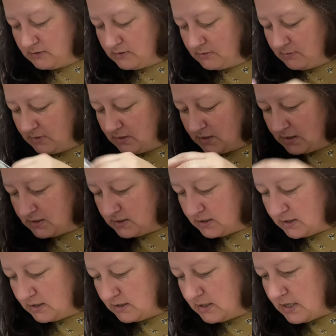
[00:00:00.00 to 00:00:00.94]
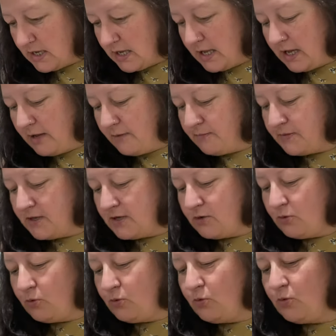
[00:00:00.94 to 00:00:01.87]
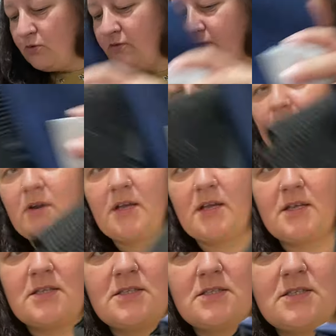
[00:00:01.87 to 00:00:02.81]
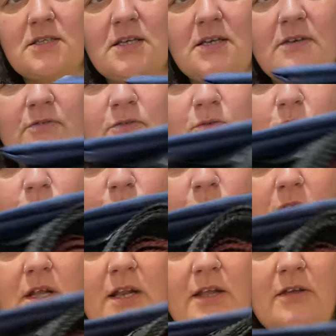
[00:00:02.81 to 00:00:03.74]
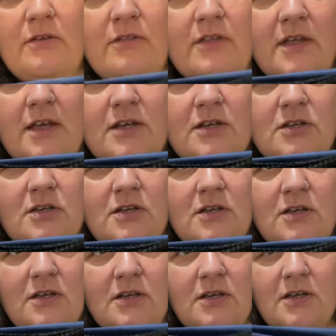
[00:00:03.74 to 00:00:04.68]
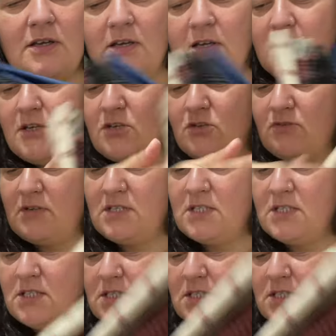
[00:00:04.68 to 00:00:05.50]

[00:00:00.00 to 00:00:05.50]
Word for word: or something. I don't know. Um, then all the fabrics for all the clothing, dresses